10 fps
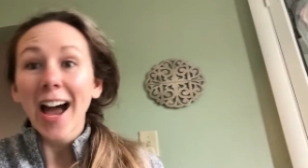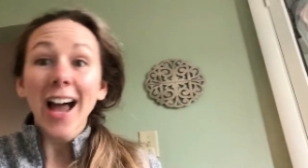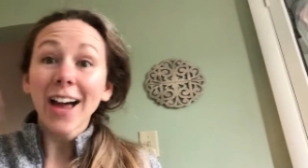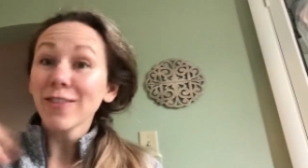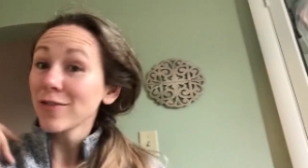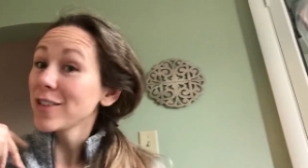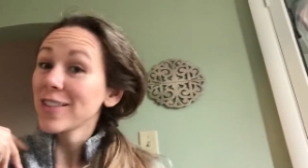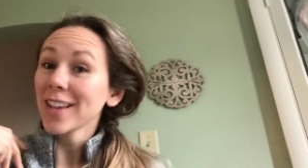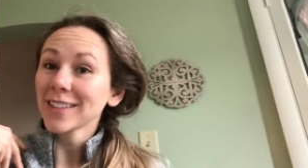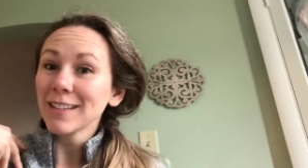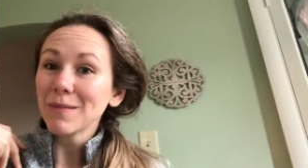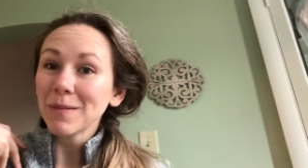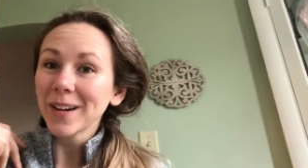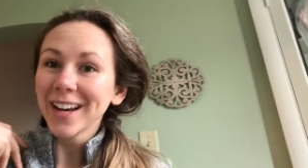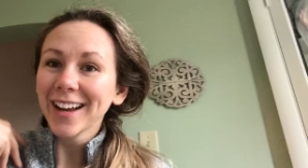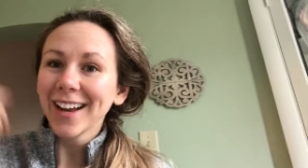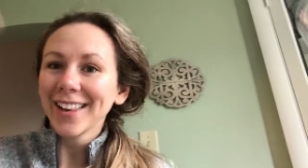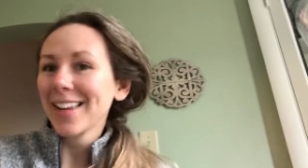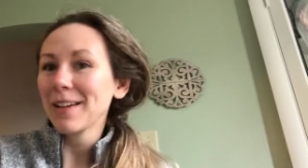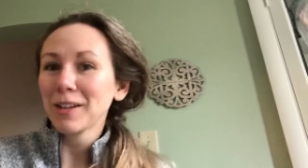I have a few things I've been working on
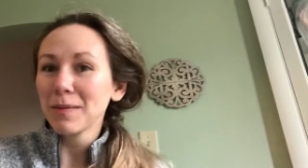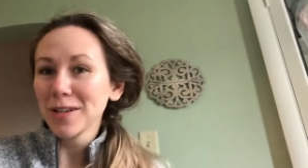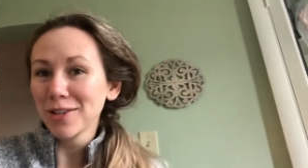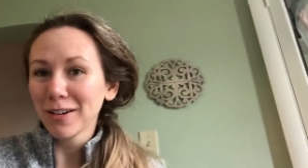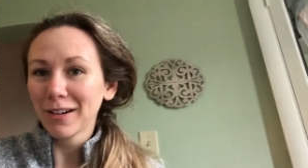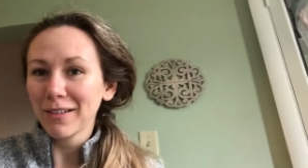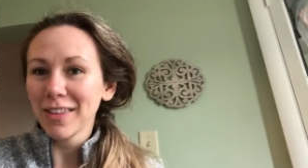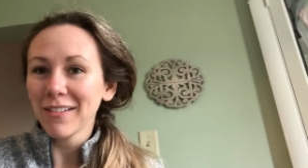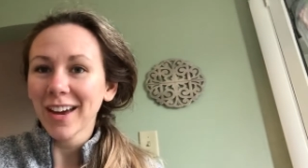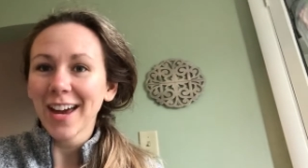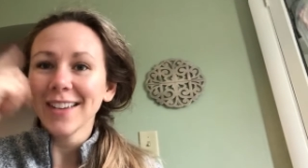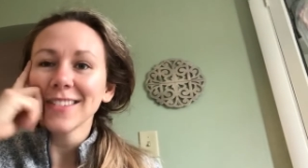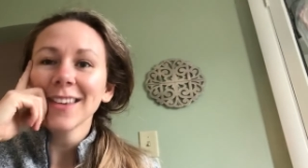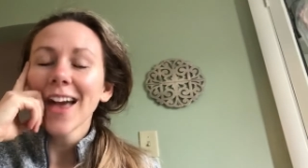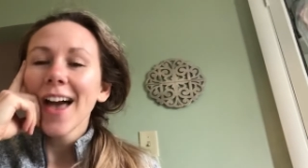that I'm going to be sharing with you guys.